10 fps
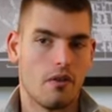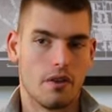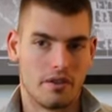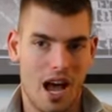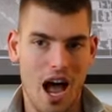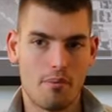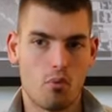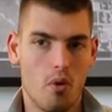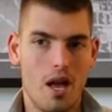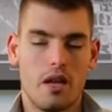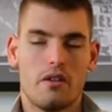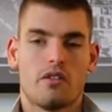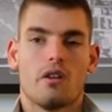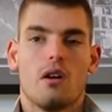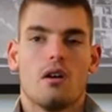the top
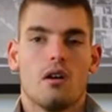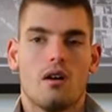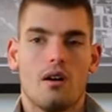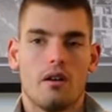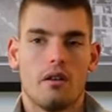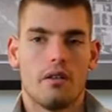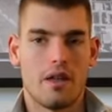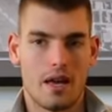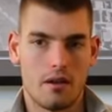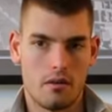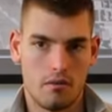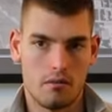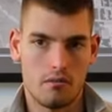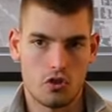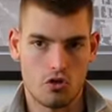ways that
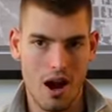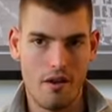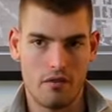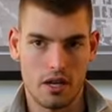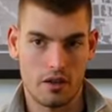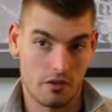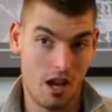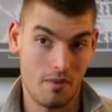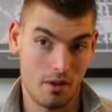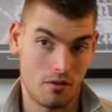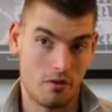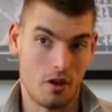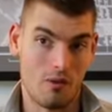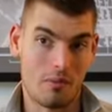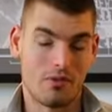traffic is coming to
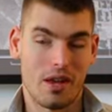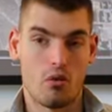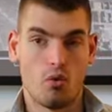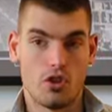your website.